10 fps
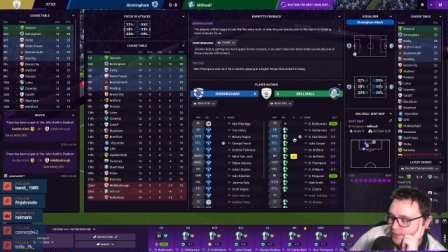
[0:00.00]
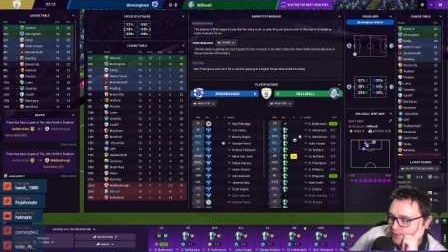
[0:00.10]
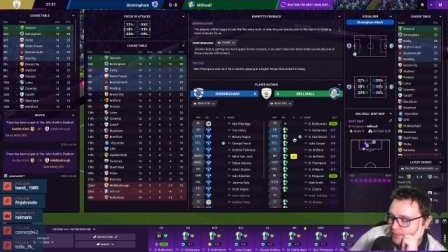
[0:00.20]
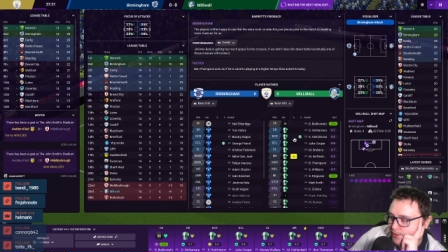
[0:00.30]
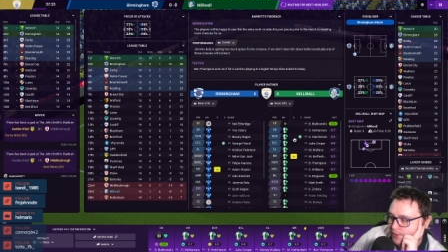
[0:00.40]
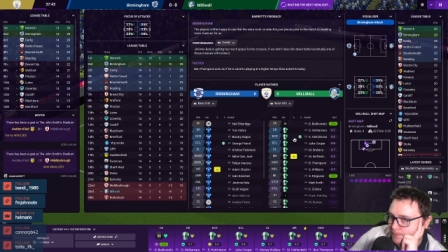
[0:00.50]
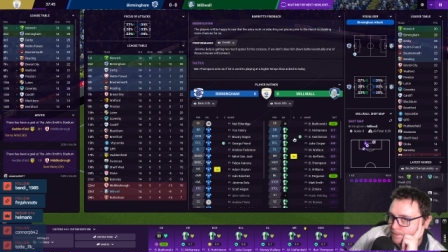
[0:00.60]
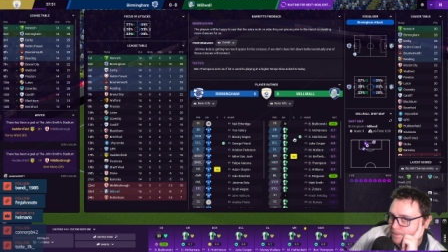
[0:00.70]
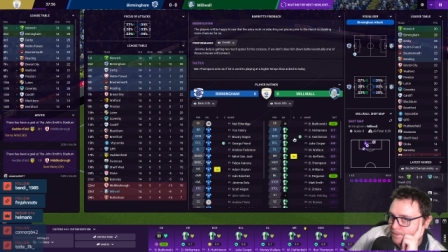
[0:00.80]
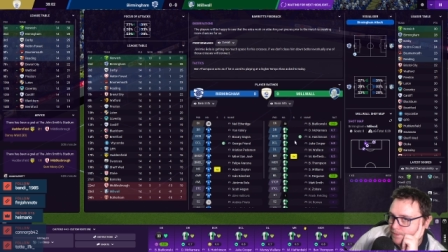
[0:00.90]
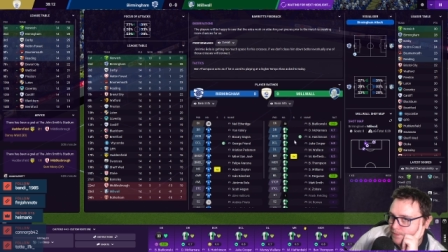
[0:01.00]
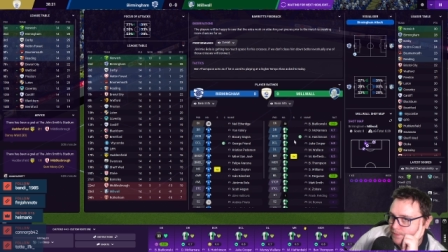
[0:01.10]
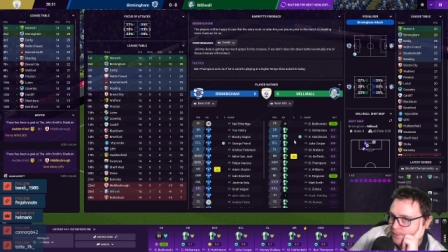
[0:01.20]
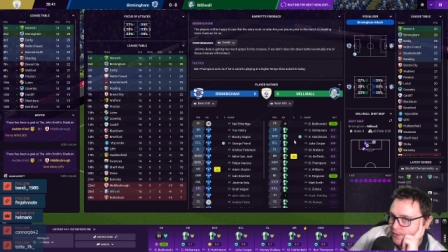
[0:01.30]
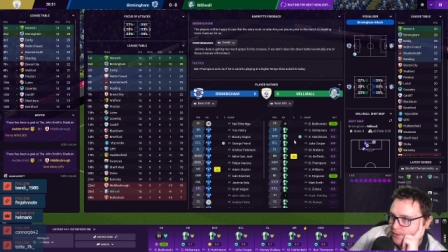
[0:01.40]
There we go.
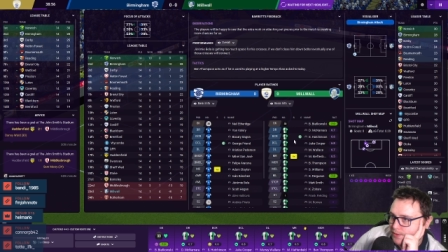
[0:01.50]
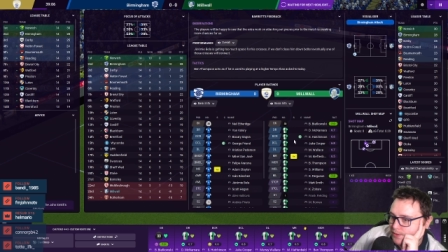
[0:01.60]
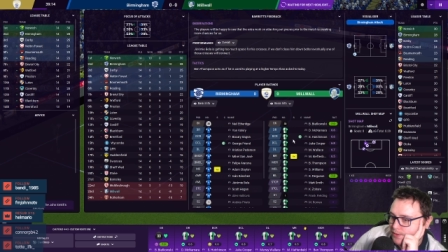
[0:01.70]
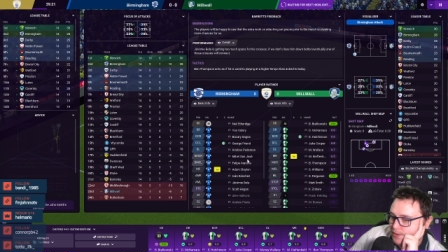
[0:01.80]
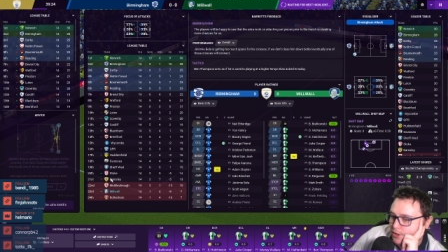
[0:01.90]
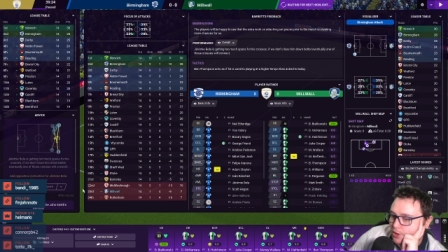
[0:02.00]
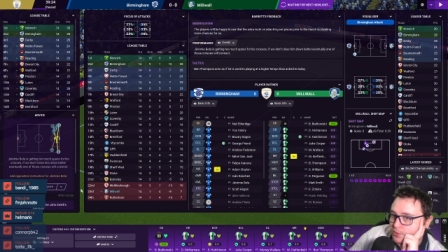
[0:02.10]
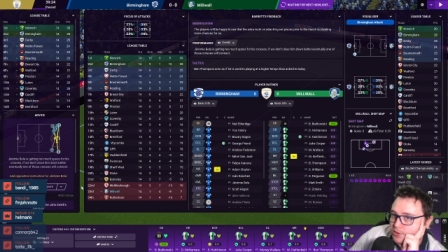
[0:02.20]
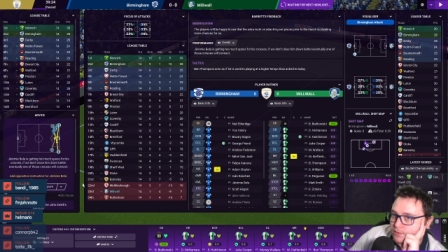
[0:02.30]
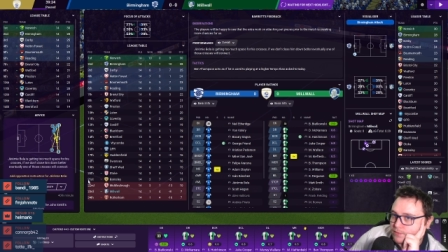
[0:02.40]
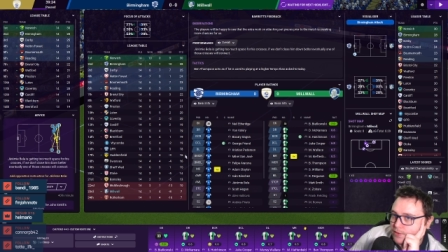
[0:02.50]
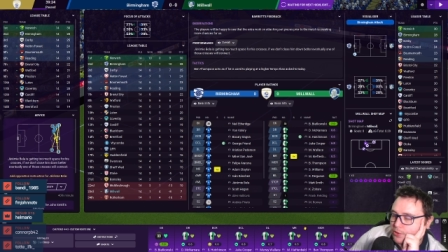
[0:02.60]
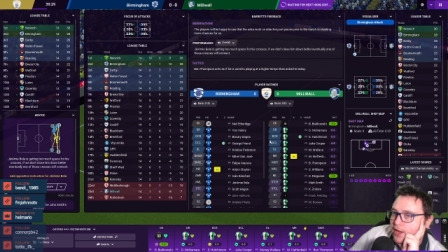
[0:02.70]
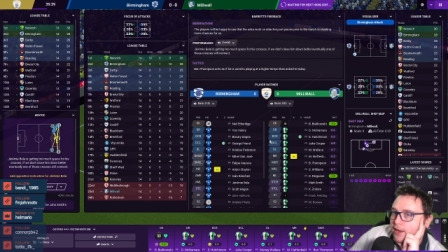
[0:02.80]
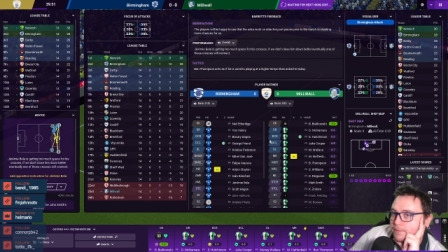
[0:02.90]
Oh,
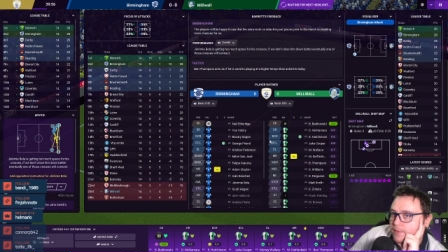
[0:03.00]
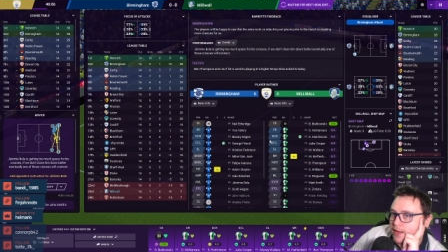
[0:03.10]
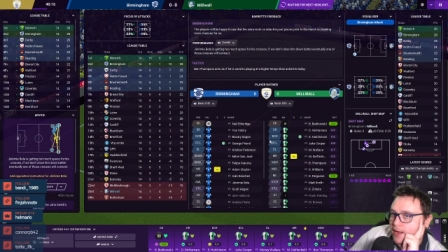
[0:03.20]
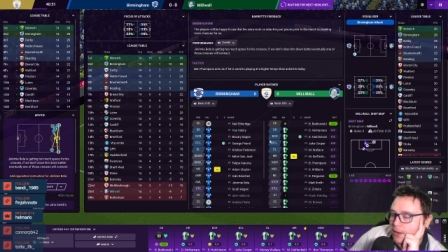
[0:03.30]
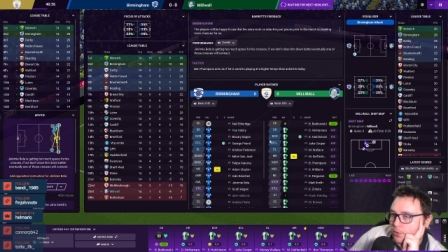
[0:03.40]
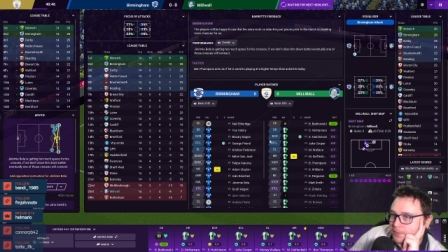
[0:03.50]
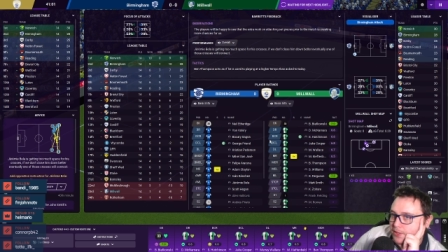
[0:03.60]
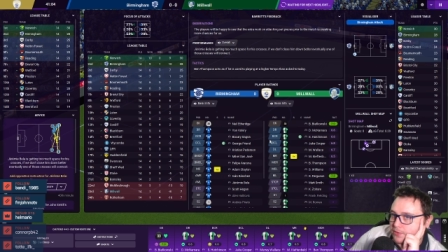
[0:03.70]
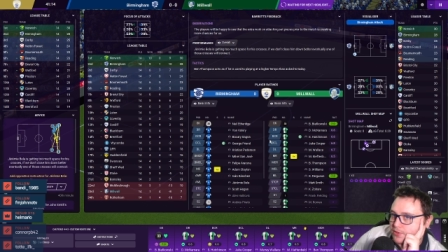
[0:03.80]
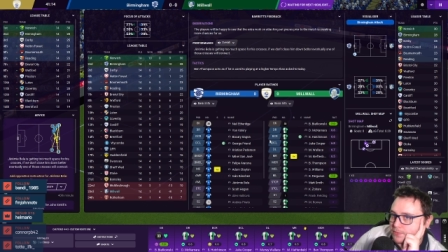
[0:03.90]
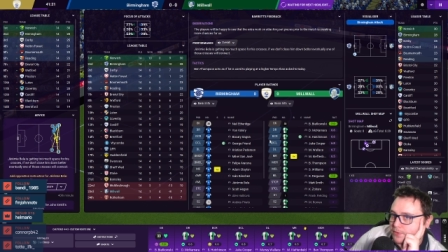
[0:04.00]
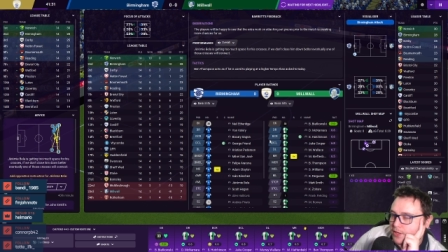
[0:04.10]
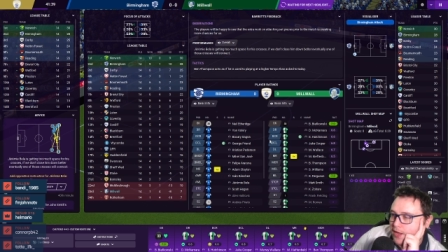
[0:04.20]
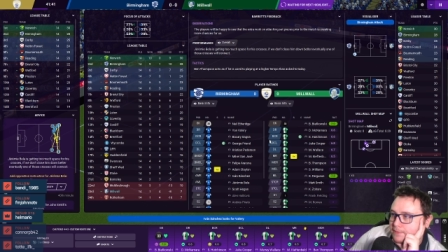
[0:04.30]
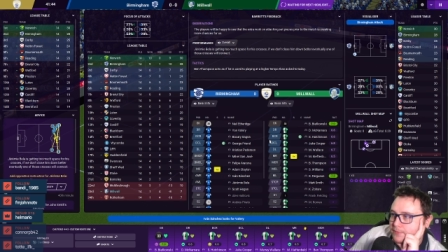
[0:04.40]
okay. Yeah, I will be doing some
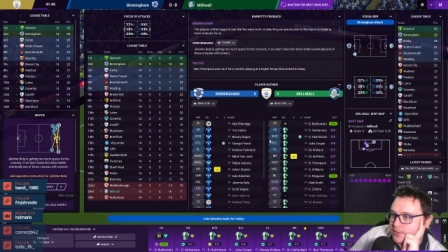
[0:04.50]
game